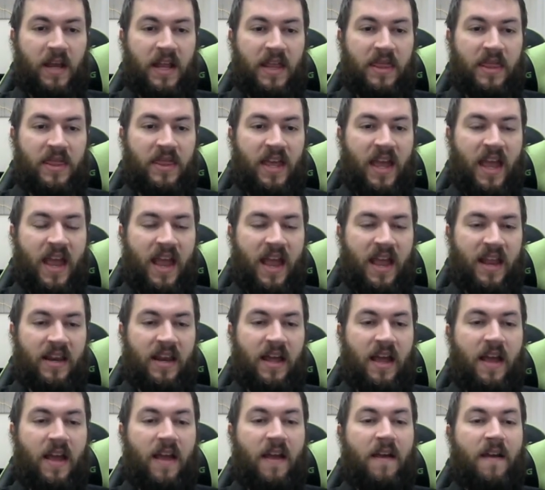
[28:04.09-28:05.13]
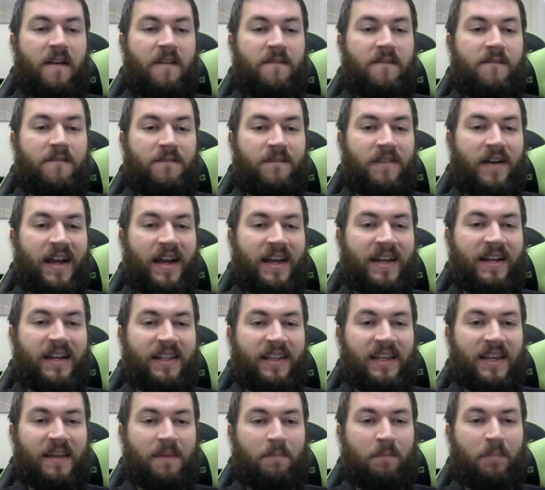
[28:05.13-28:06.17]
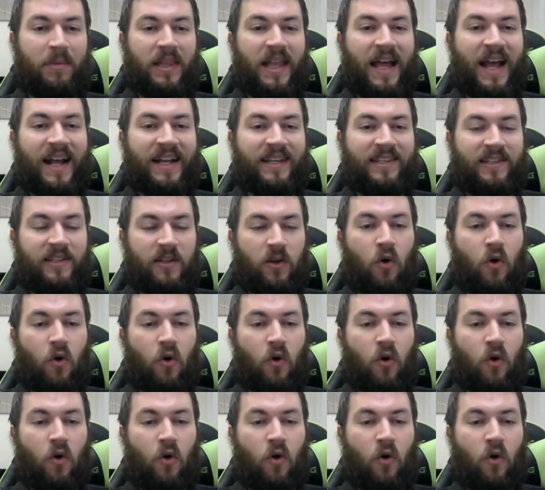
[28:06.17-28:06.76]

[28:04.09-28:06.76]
and then finally blast